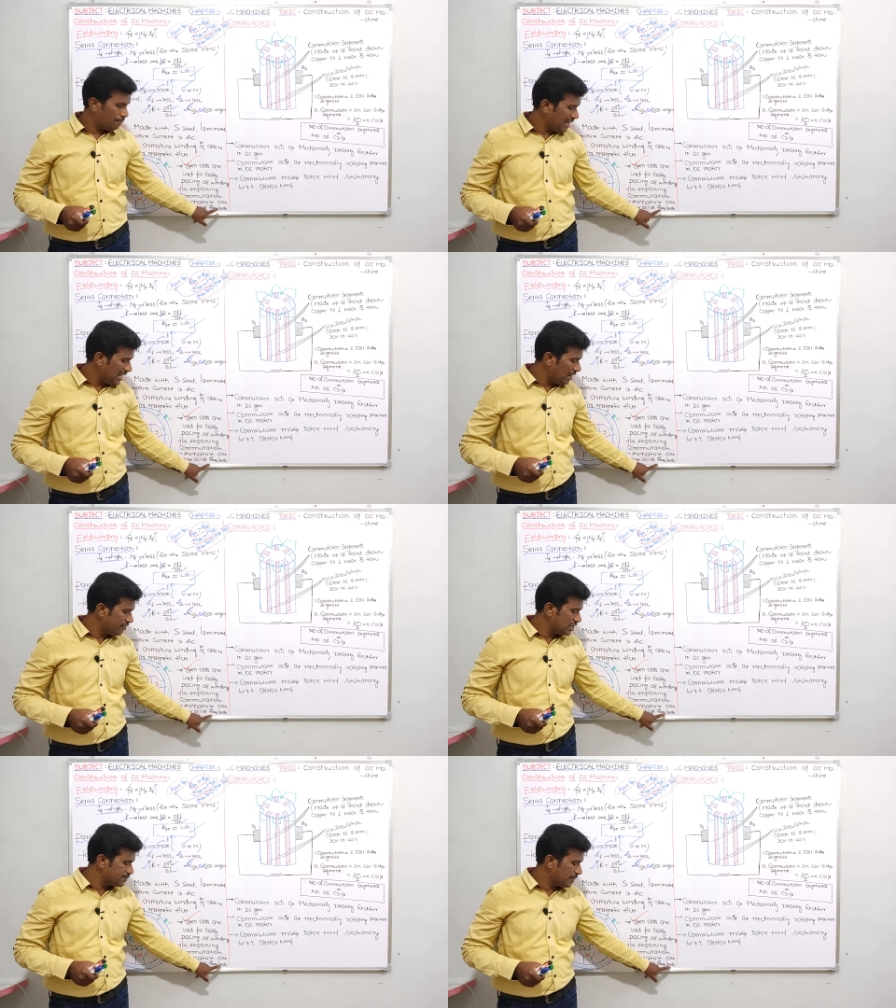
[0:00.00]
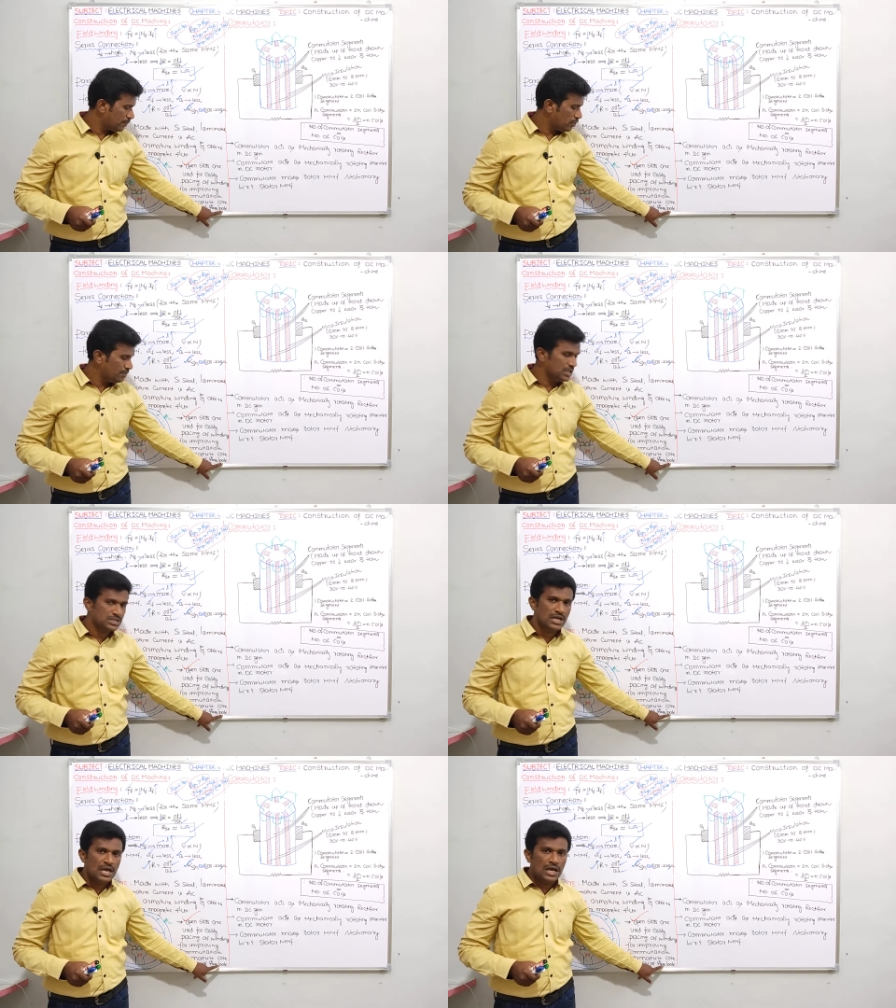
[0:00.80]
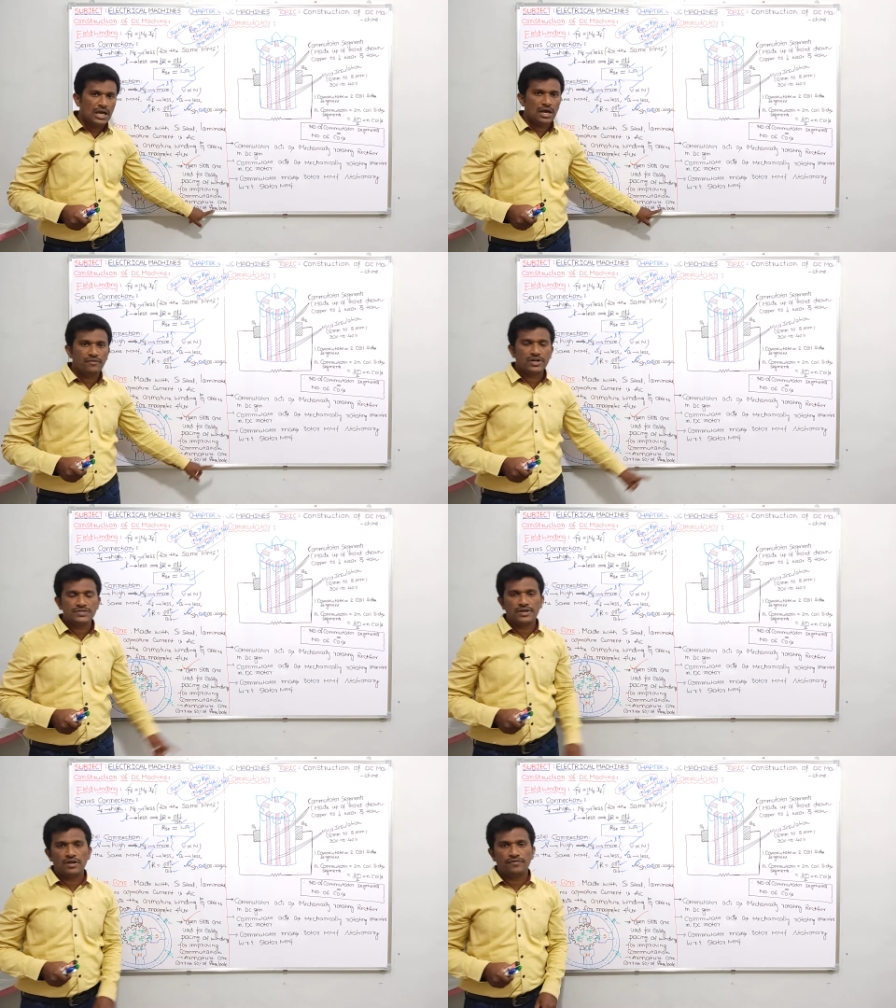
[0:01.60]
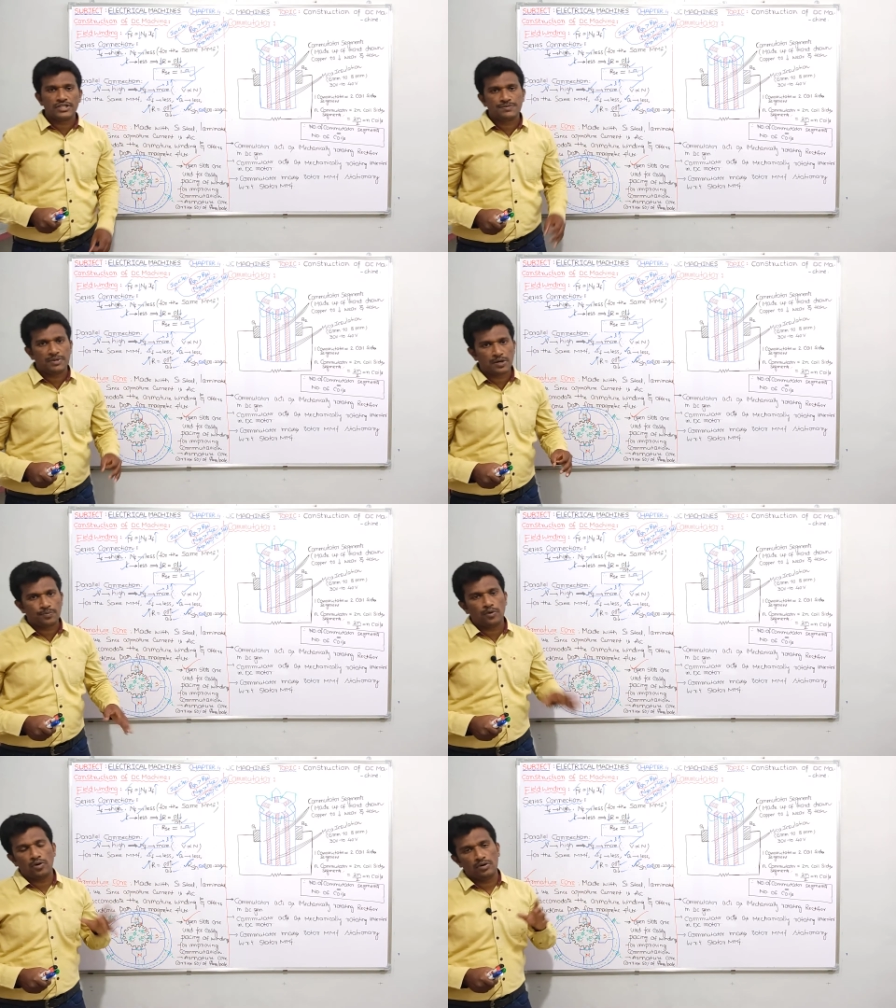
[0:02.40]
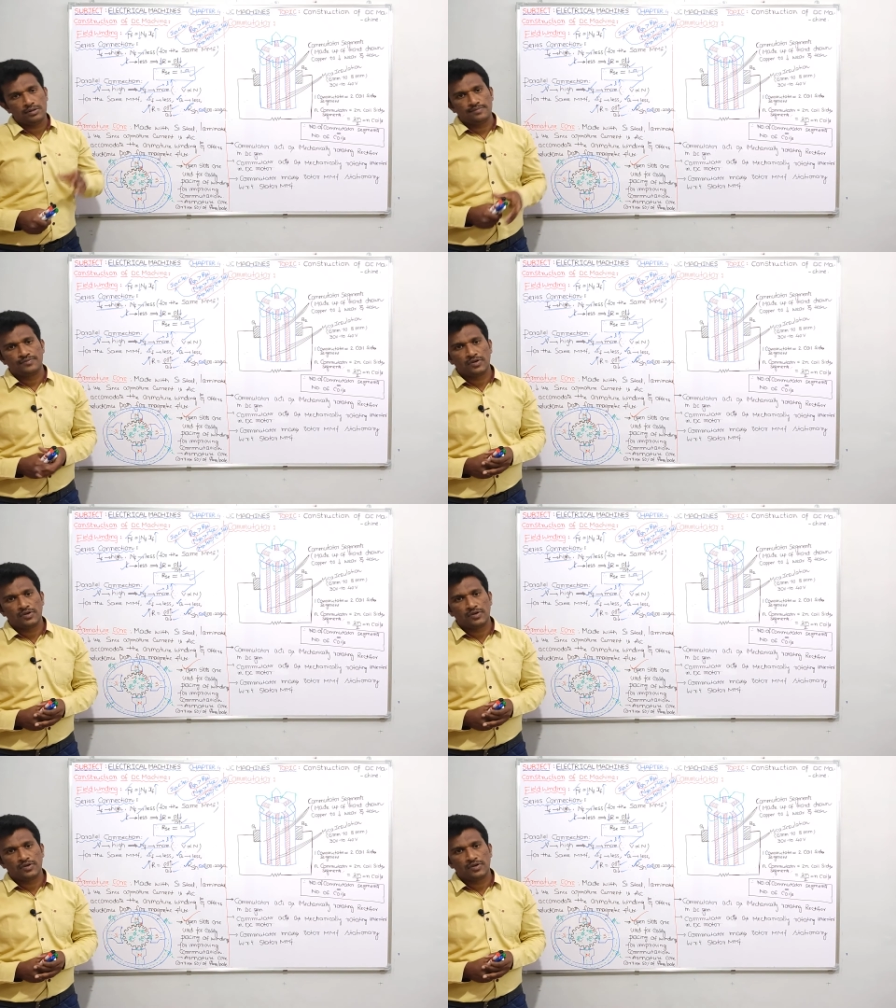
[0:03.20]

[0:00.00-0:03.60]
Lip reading: Pi average per pole means average value of flux per pole.